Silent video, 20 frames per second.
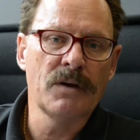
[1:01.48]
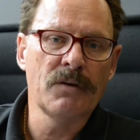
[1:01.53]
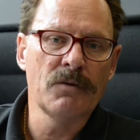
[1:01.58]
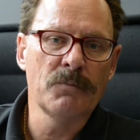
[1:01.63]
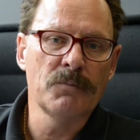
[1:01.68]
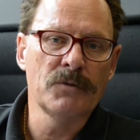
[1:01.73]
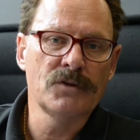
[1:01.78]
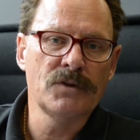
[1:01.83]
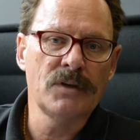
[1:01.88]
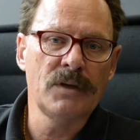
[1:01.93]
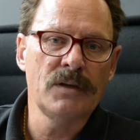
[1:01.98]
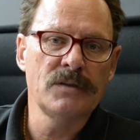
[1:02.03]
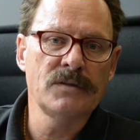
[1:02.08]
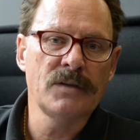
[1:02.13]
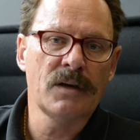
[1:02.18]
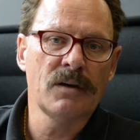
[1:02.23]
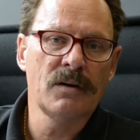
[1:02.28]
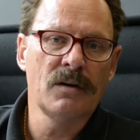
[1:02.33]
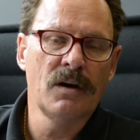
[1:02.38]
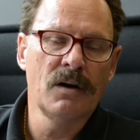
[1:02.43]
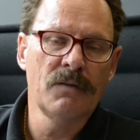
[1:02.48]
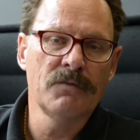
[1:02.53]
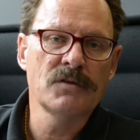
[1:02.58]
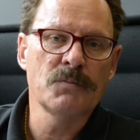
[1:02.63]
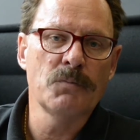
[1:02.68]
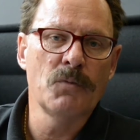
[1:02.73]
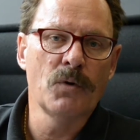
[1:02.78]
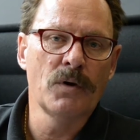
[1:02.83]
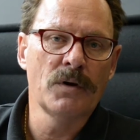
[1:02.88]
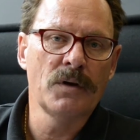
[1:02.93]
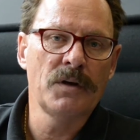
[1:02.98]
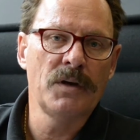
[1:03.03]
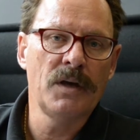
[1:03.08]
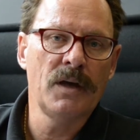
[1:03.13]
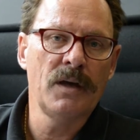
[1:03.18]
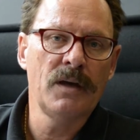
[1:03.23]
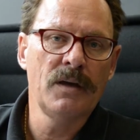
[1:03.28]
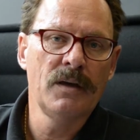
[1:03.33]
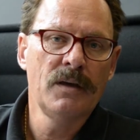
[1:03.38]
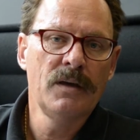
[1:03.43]
of their machines, they can harvest more in a
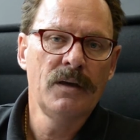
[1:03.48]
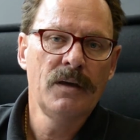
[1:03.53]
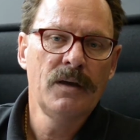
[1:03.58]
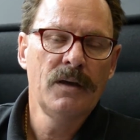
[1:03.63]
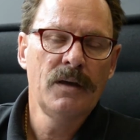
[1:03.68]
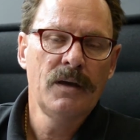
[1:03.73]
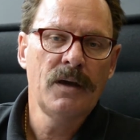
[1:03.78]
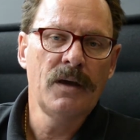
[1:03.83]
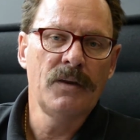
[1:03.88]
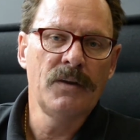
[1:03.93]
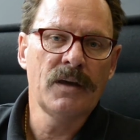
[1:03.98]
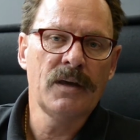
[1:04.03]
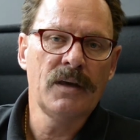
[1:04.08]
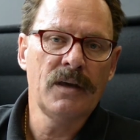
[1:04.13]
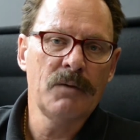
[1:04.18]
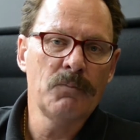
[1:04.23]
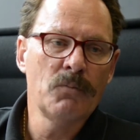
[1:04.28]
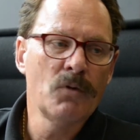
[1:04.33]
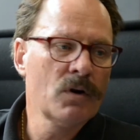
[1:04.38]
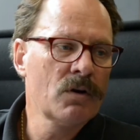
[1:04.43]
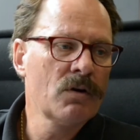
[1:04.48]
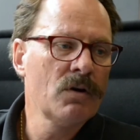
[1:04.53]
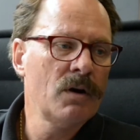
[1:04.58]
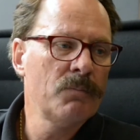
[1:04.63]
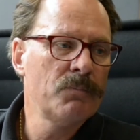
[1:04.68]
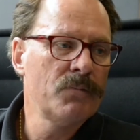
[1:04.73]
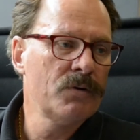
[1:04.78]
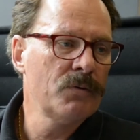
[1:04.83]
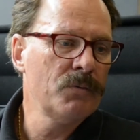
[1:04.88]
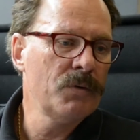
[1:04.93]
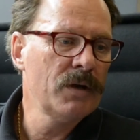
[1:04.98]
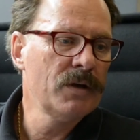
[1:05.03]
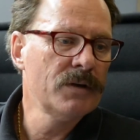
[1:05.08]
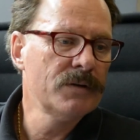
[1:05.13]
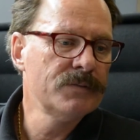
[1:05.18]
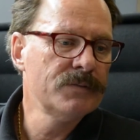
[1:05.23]
day, and they can get more crop put away.